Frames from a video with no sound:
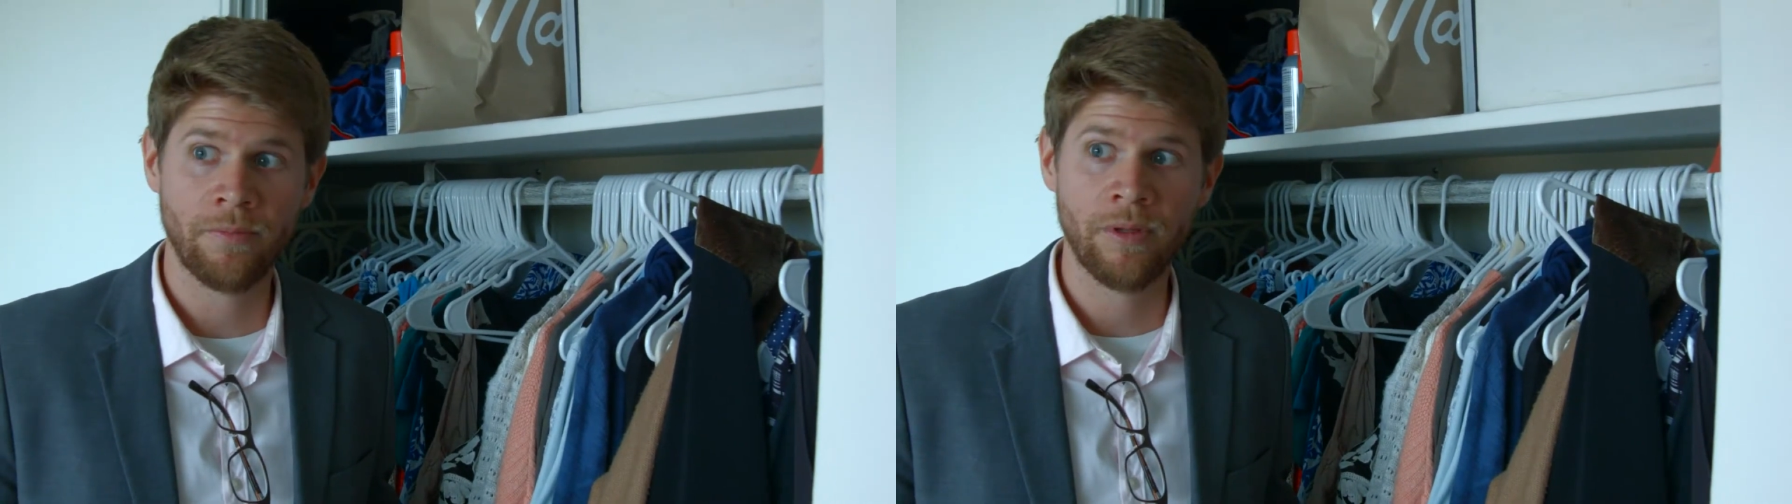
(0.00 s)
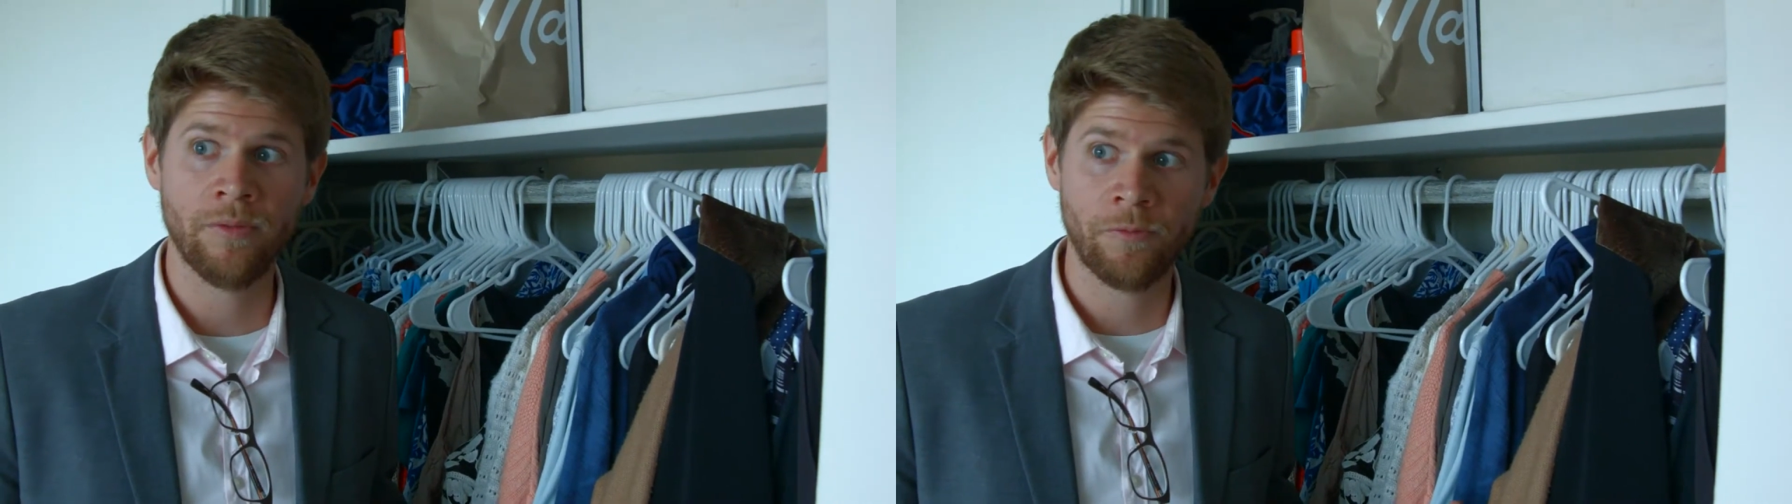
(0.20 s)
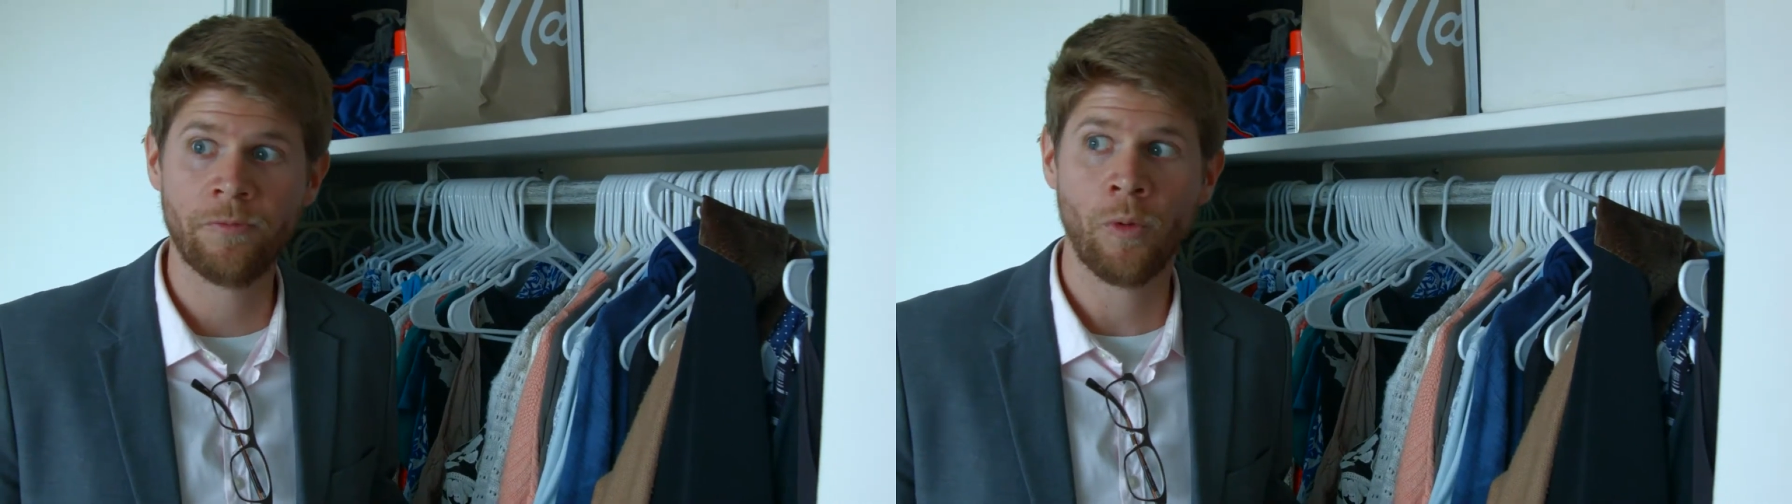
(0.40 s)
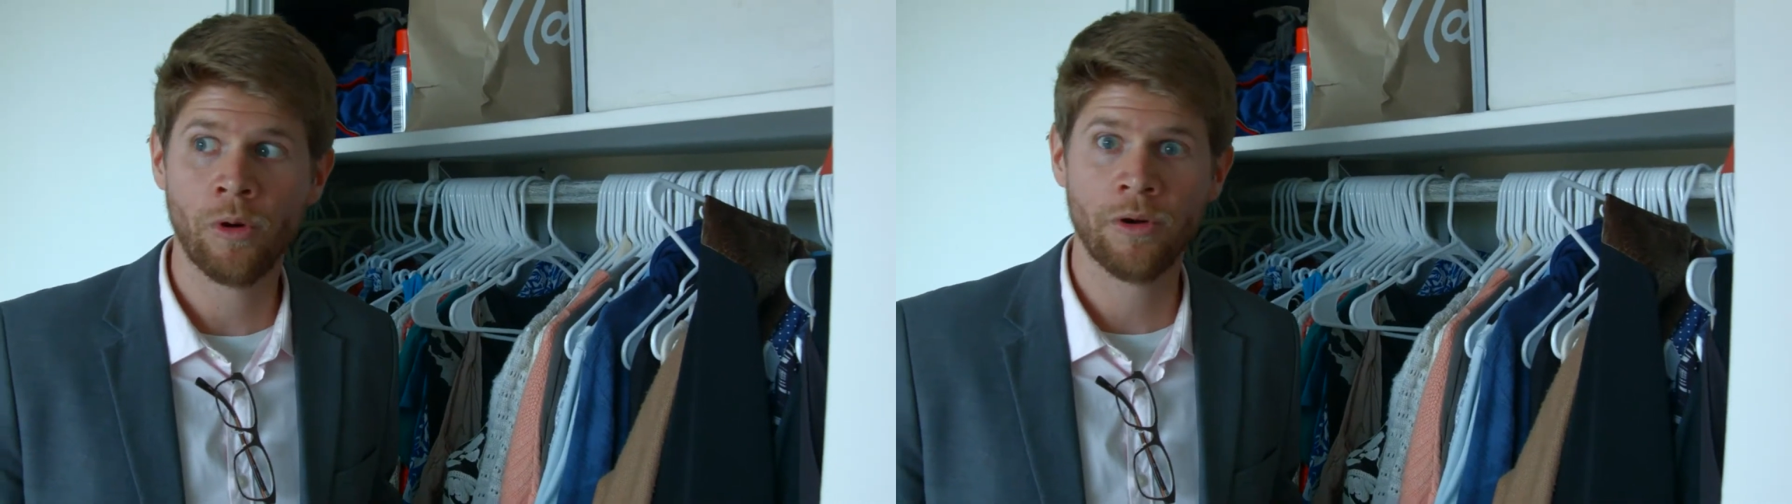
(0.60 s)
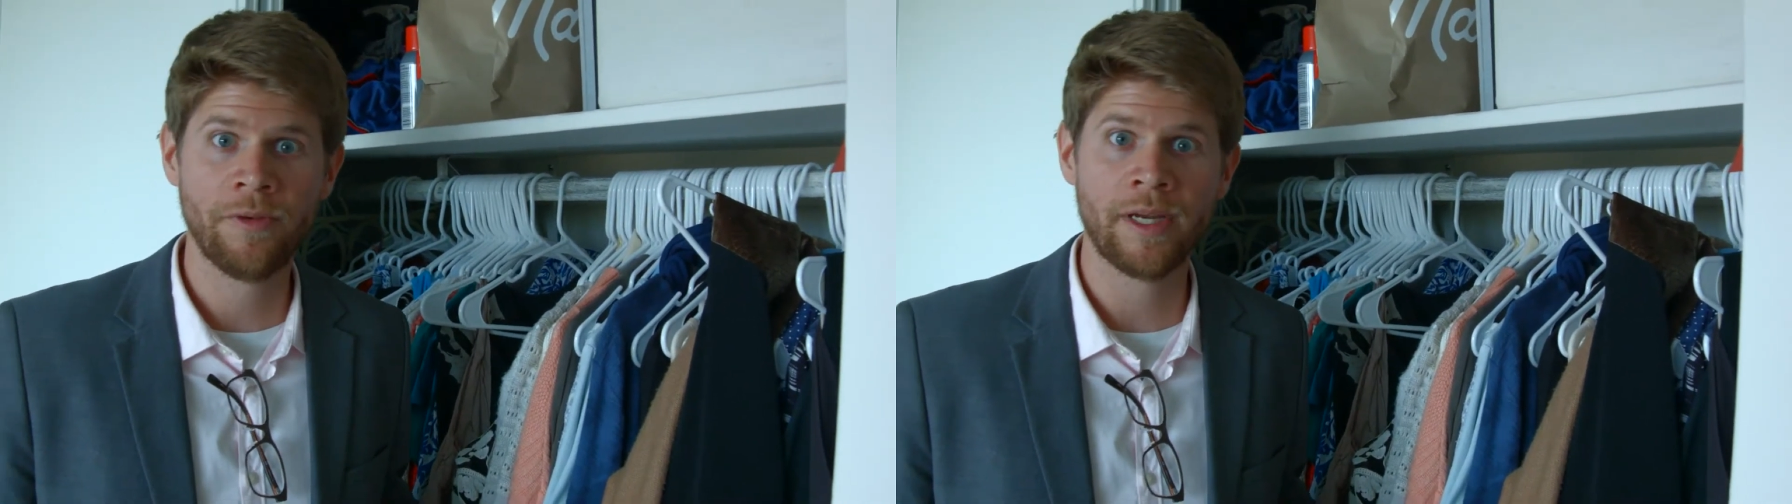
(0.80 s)
in
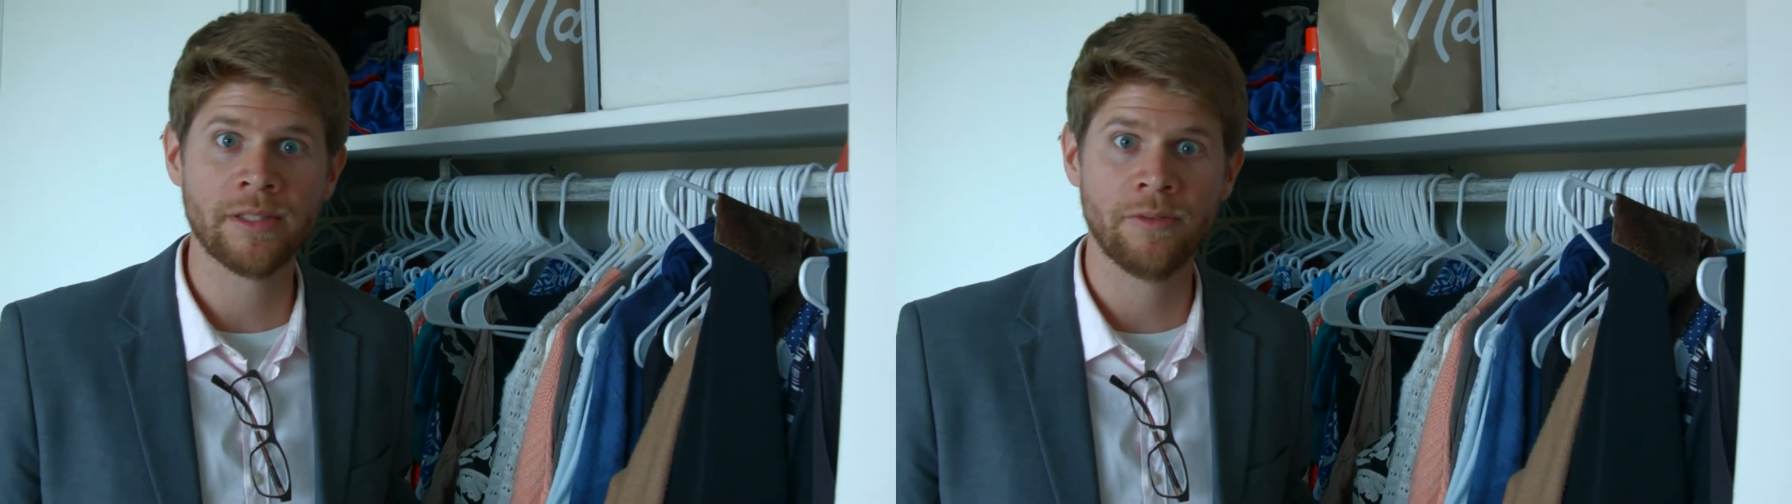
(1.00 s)
four fantasy